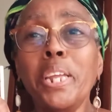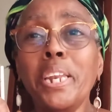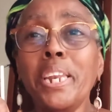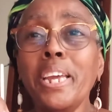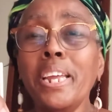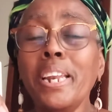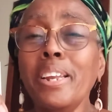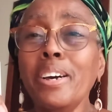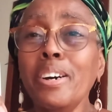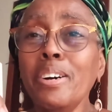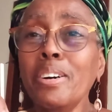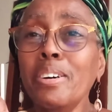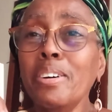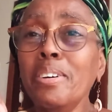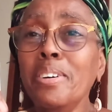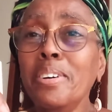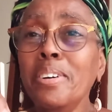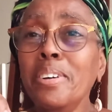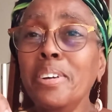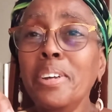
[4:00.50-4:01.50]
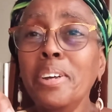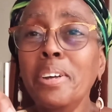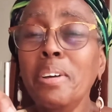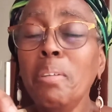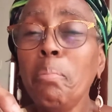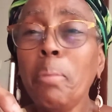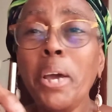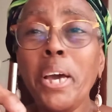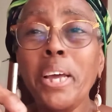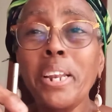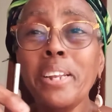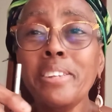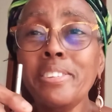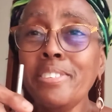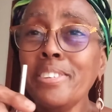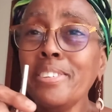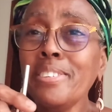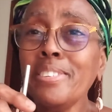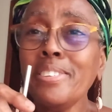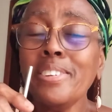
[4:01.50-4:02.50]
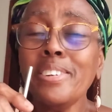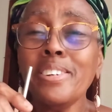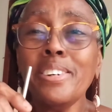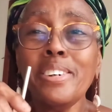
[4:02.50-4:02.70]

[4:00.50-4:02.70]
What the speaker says: in their little palaces.